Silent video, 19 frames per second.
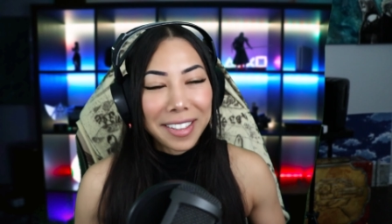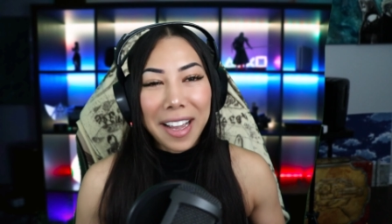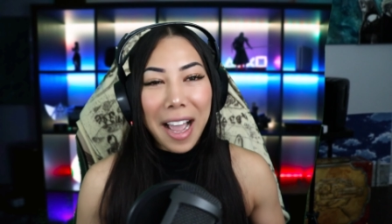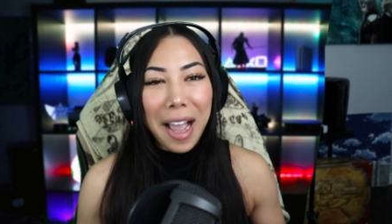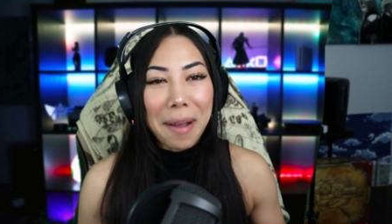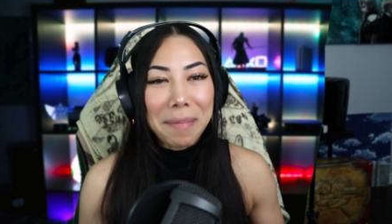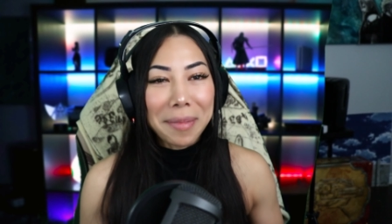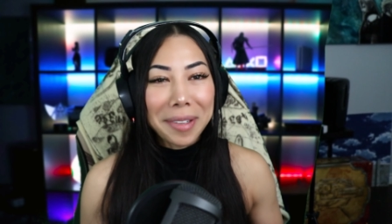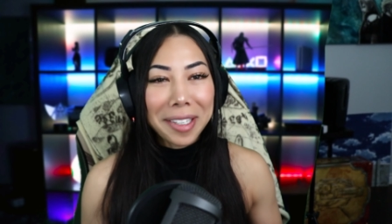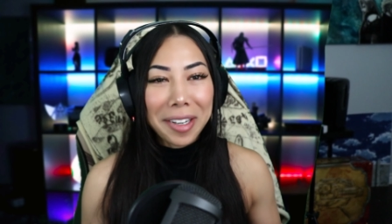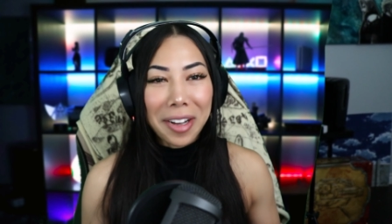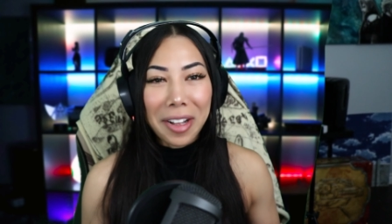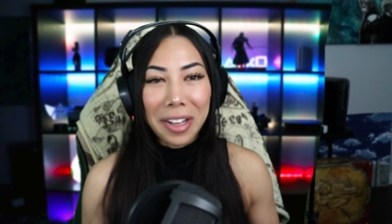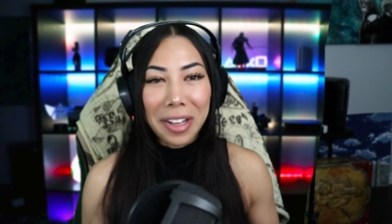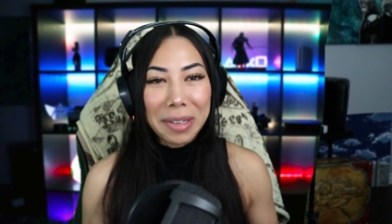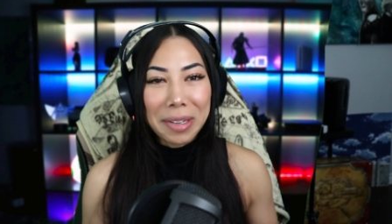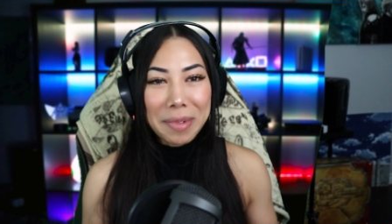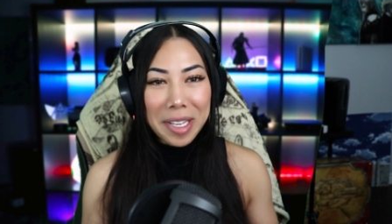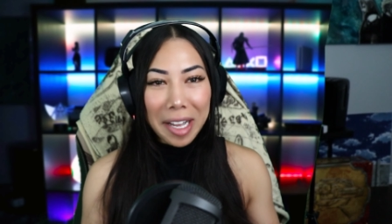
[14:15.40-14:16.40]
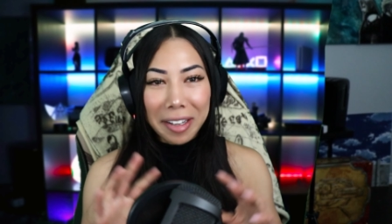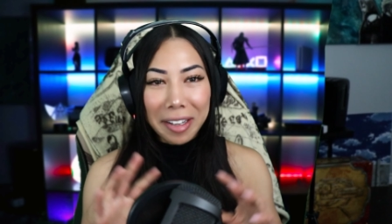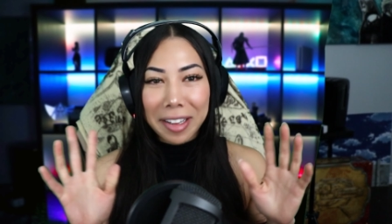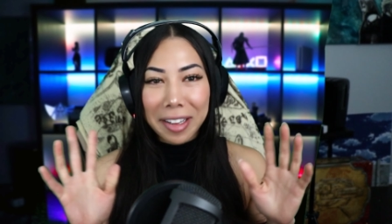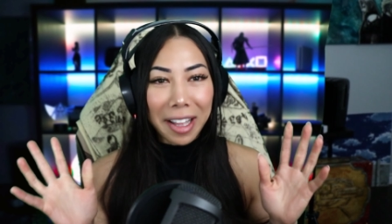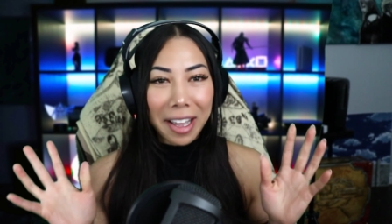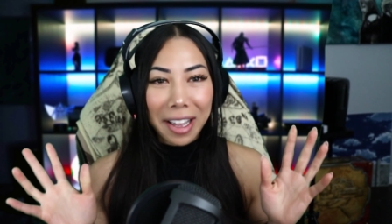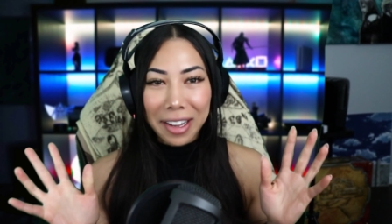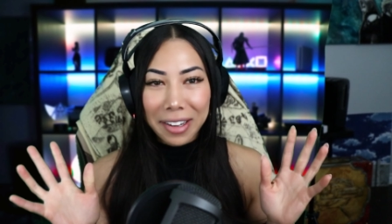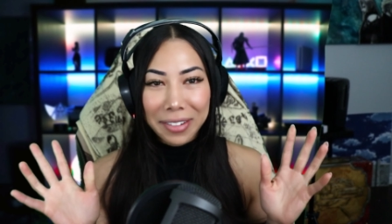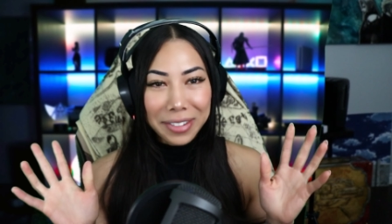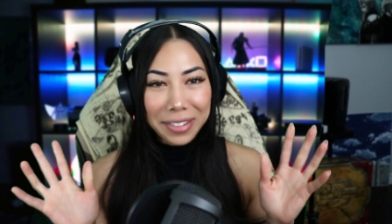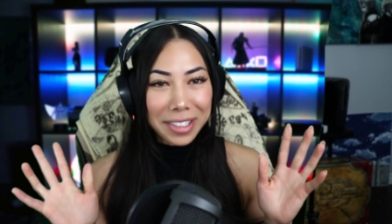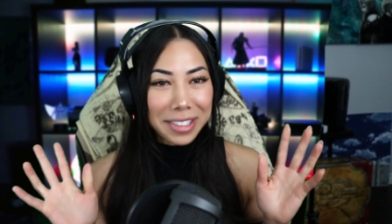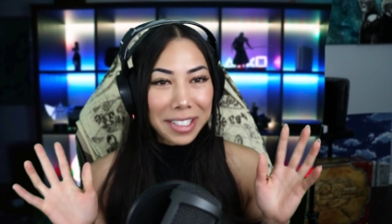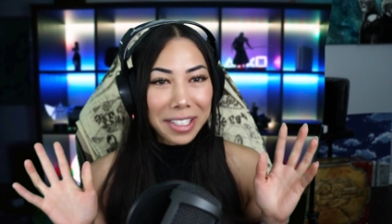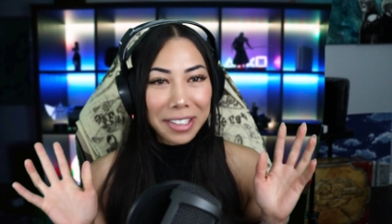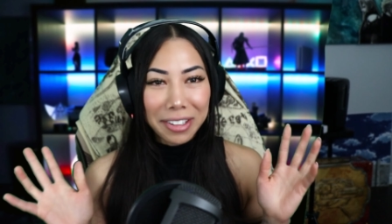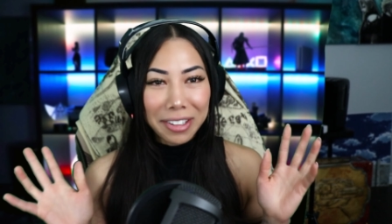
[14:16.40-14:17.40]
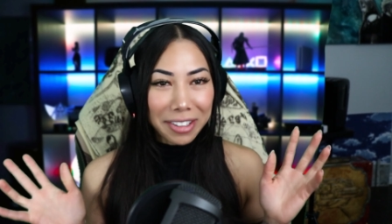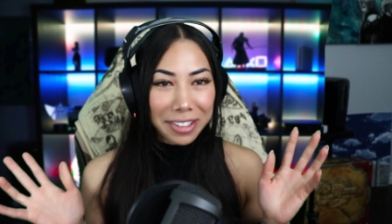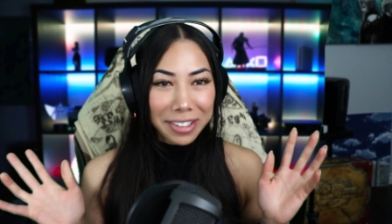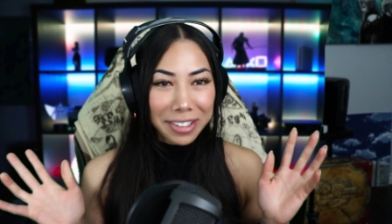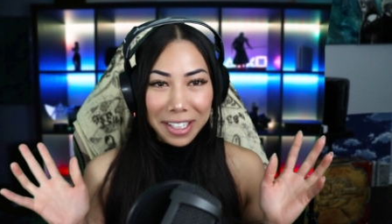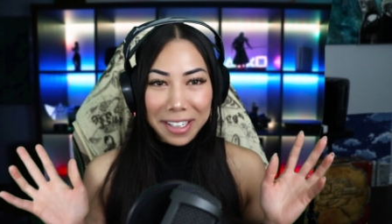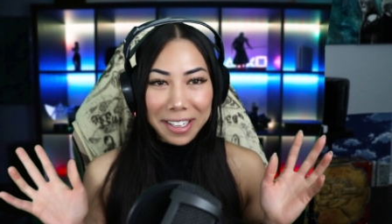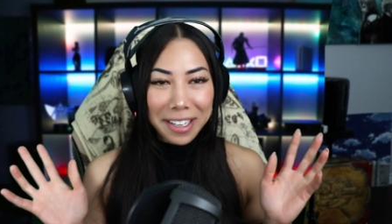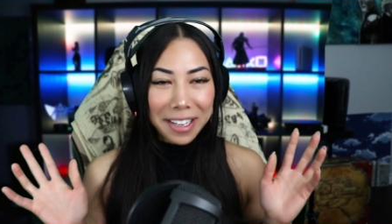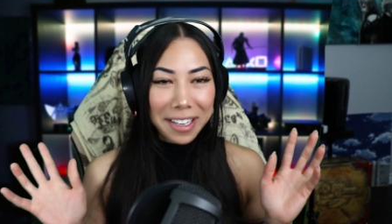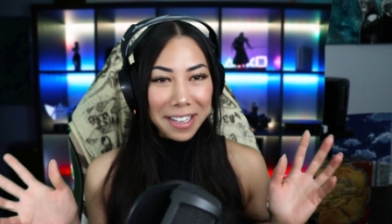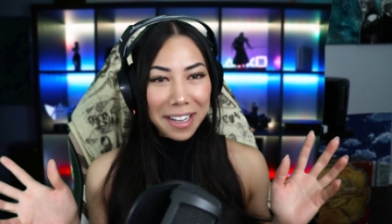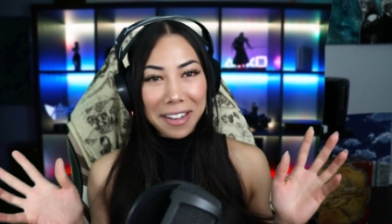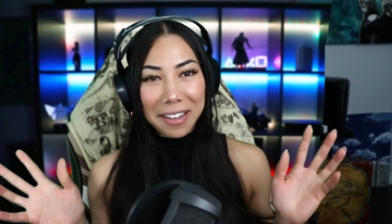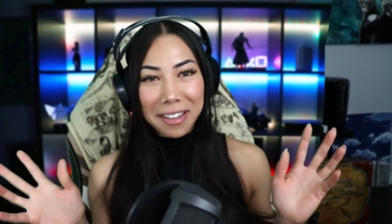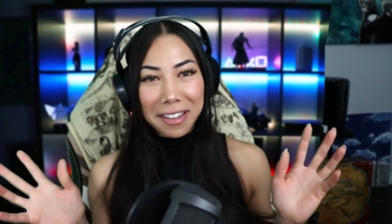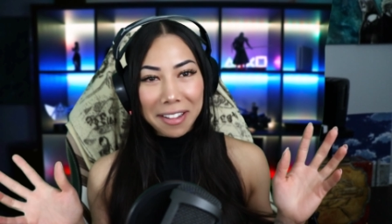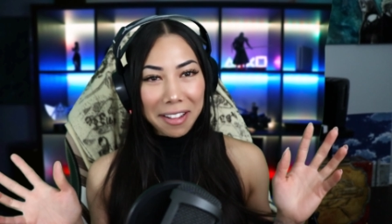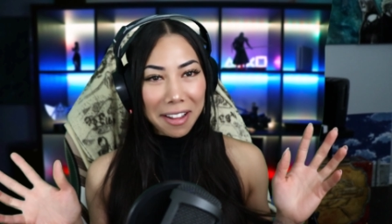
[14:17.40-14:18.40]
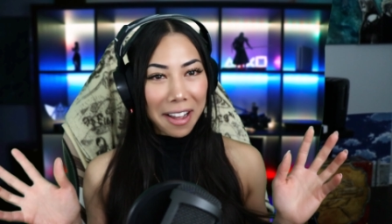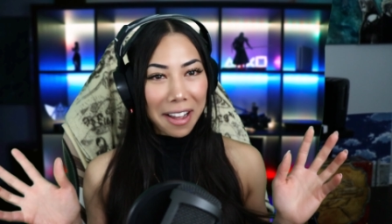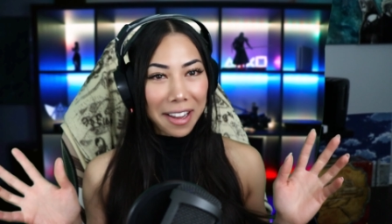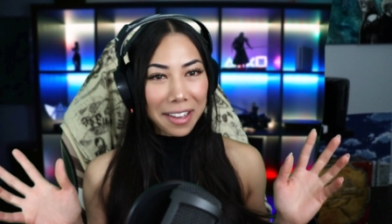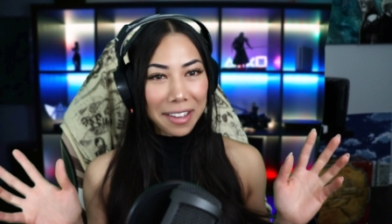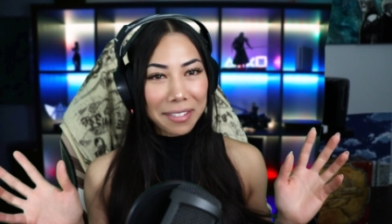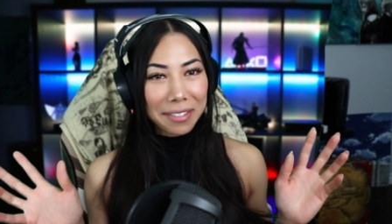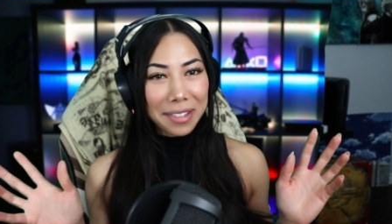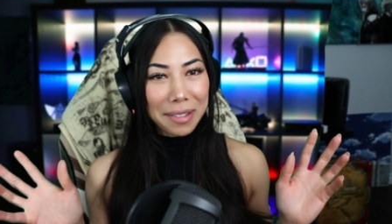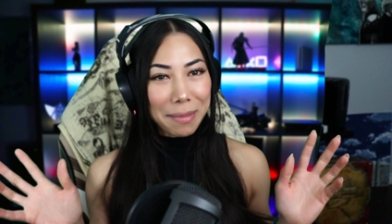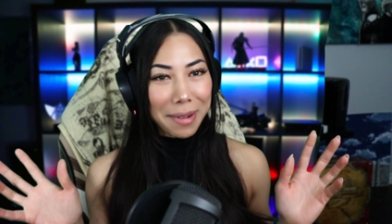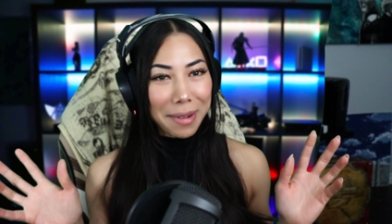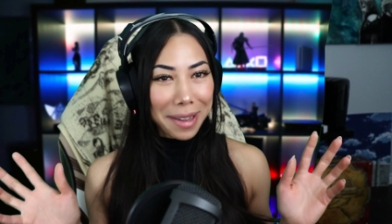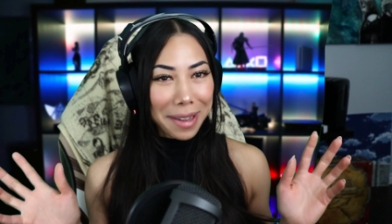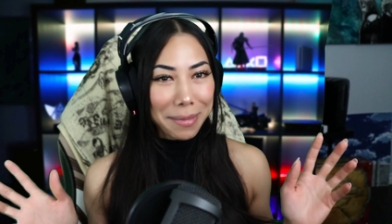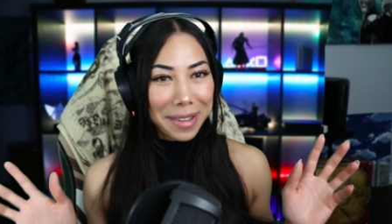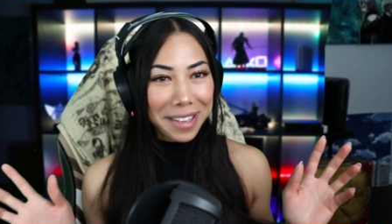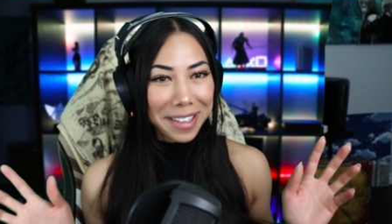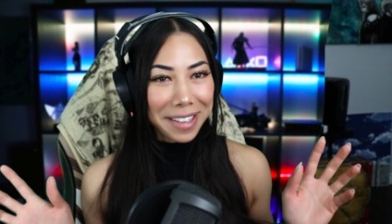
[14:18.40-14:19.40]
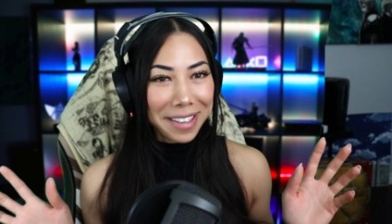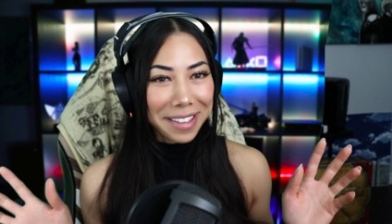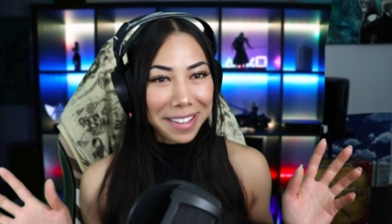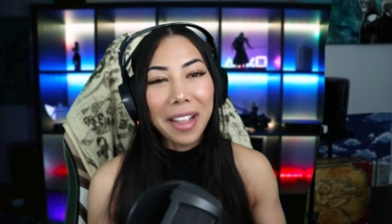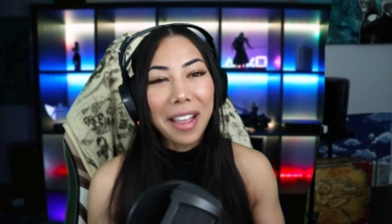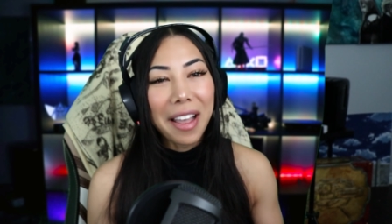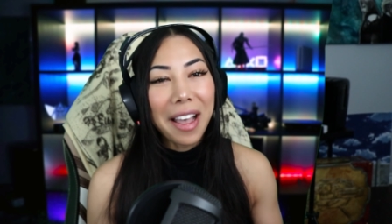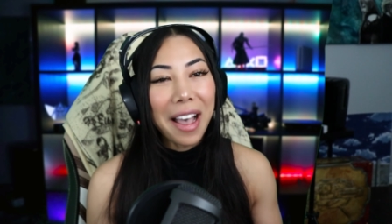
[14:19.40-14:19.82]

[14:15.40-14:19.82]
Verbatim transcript: I'm gonna call him Young Clive because he looks like a young Clive, in my opinion.